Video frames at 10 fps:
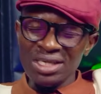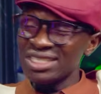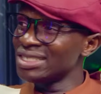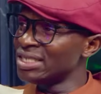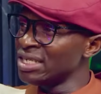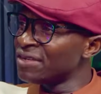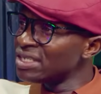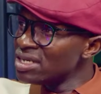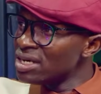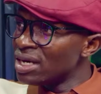She
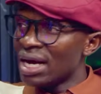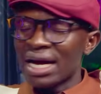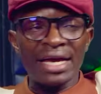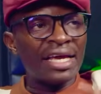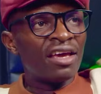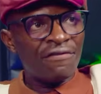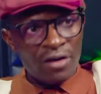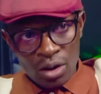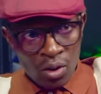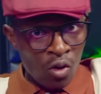delivered. I gave
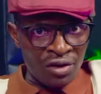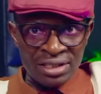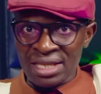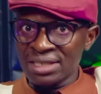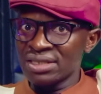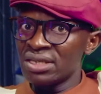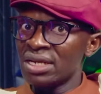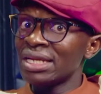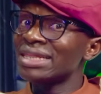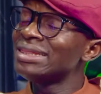all these others.
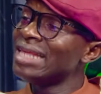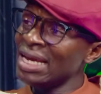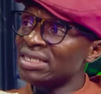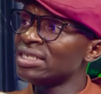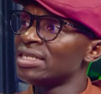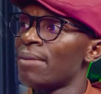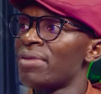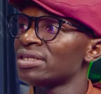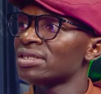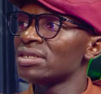They did their
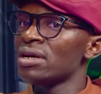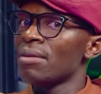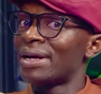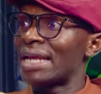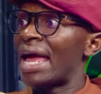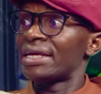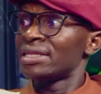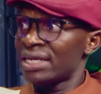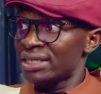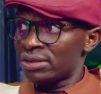best, but
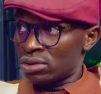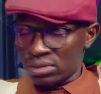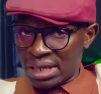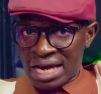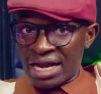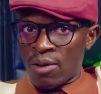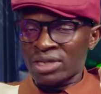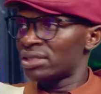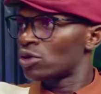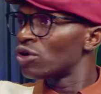I
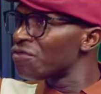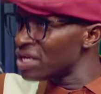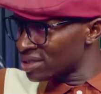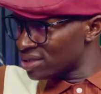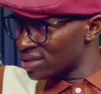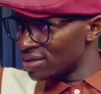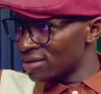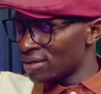wasn't convinced.